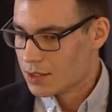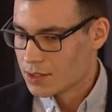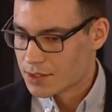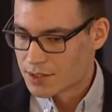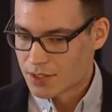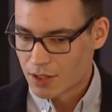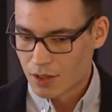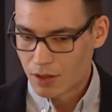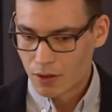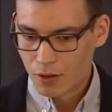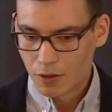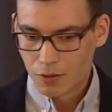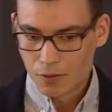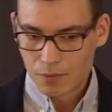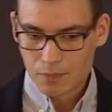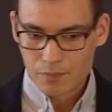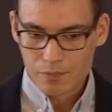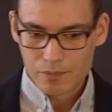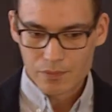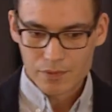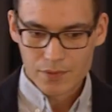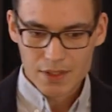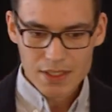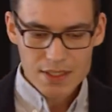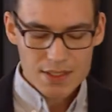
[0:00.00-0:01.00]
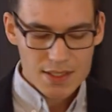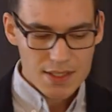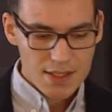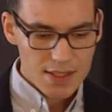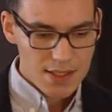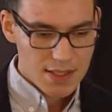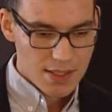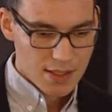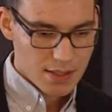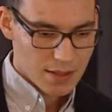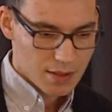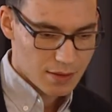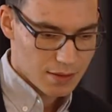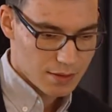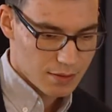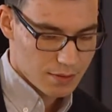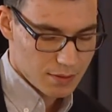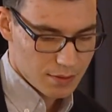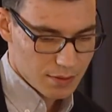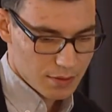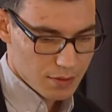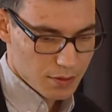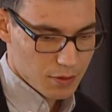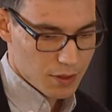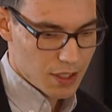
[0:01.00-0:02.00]
So this is,
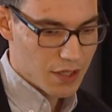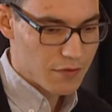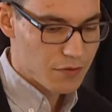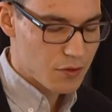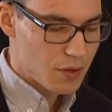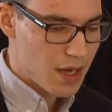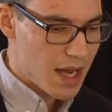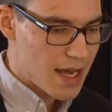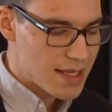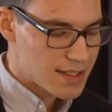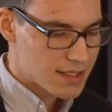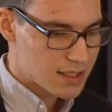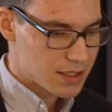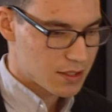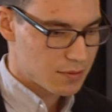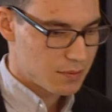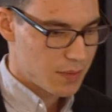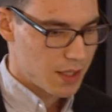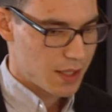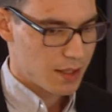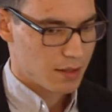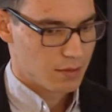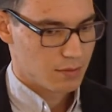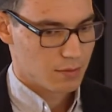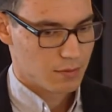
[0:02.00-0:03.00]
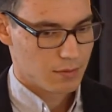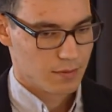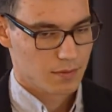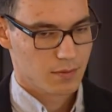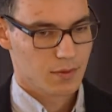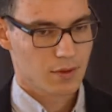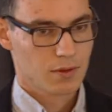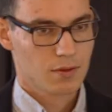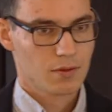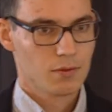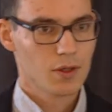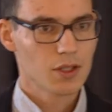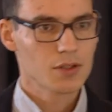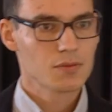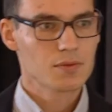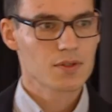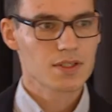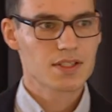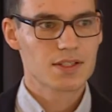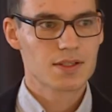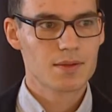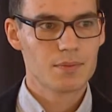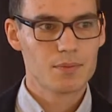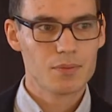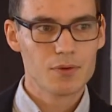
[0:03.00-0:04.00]
if you ask me, what
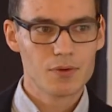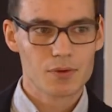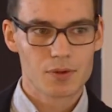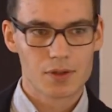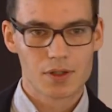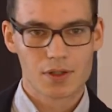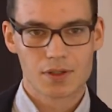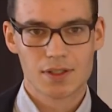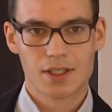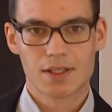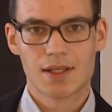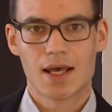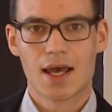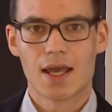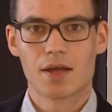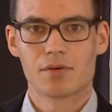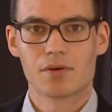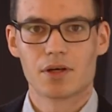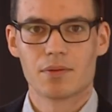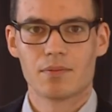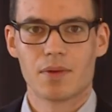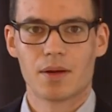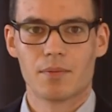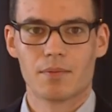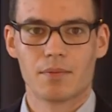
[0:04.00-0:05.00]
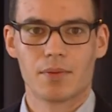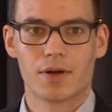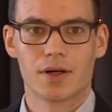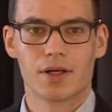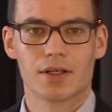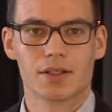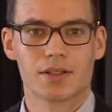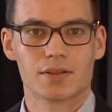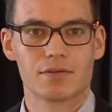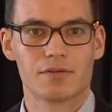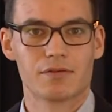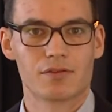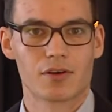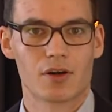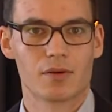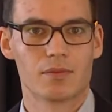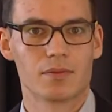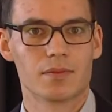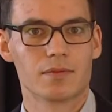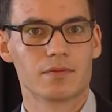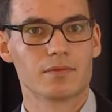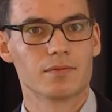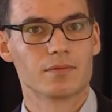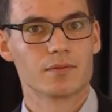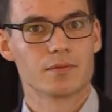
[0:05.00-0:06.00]
was the book that I remembered
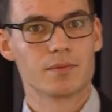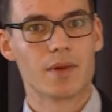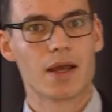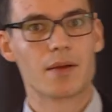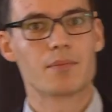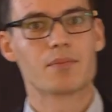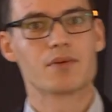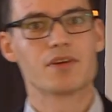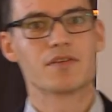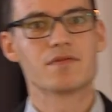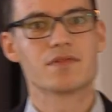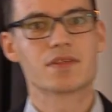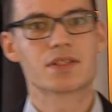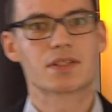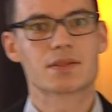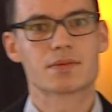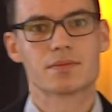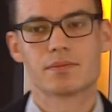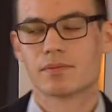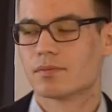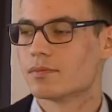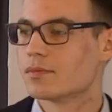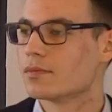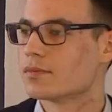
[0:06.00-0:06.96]
from my previous